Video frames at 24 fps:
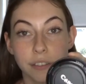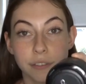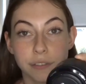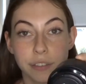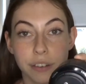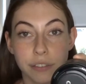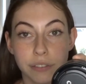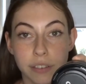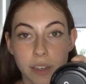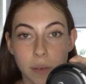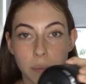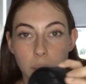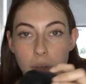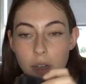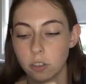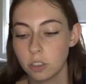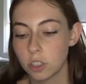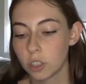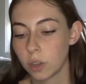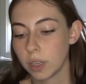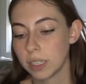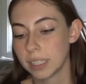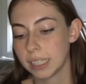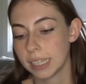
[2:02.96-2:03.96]
50mm,
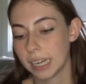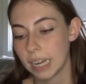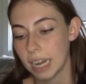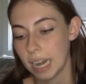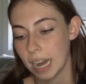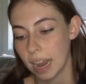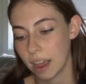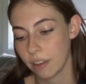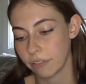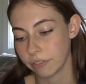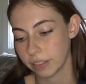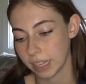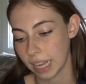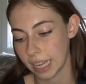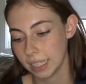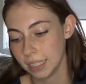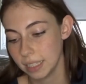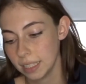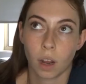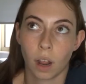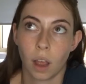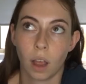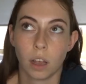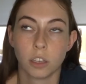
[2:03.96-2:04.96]
so it's an EF lens.